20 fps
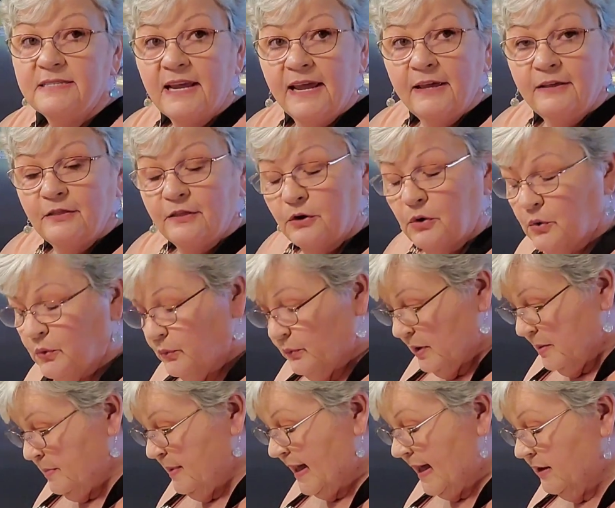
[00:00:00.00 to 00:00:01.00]
to take the Cool
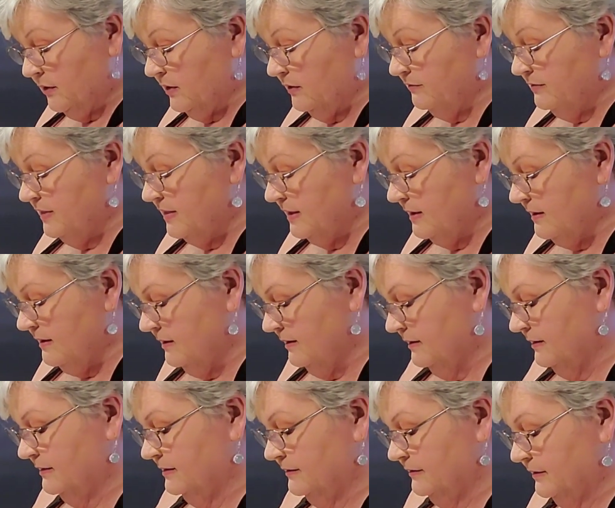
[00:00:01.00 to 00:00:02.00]
Whip out of
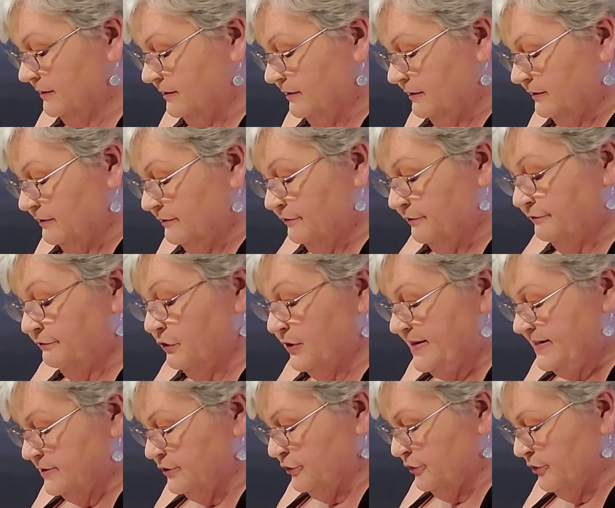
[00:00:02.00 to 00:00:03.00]
the
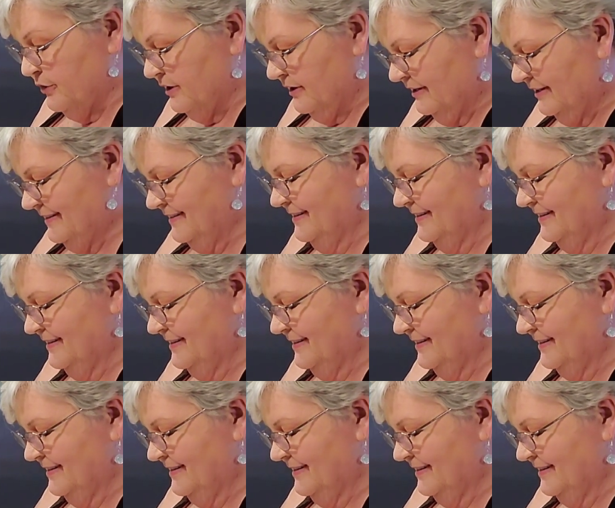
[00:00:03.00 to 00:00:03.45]
freezer.